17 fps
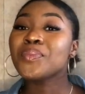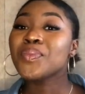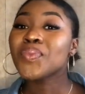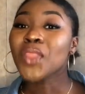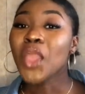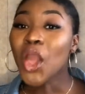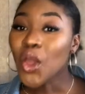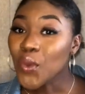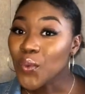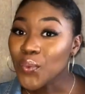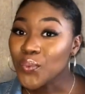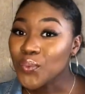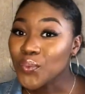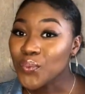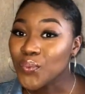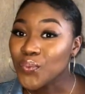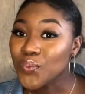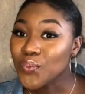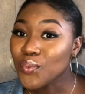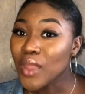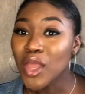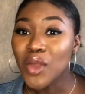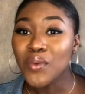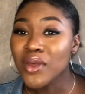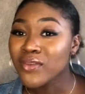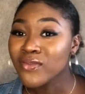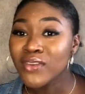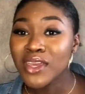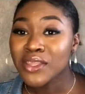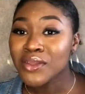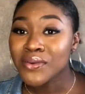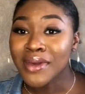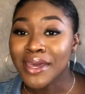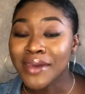No, it won't fade
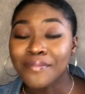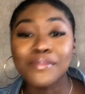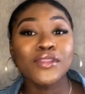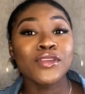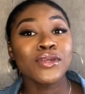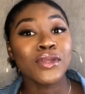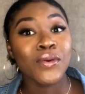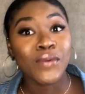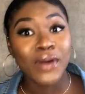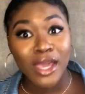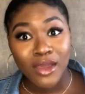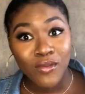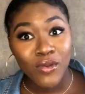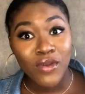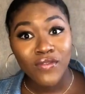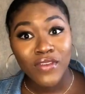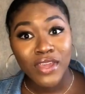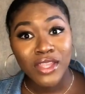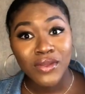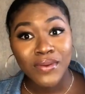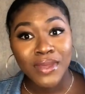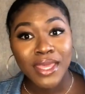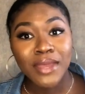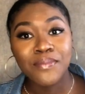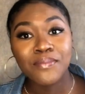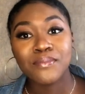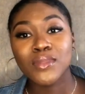away. Do you know why it won't fade away?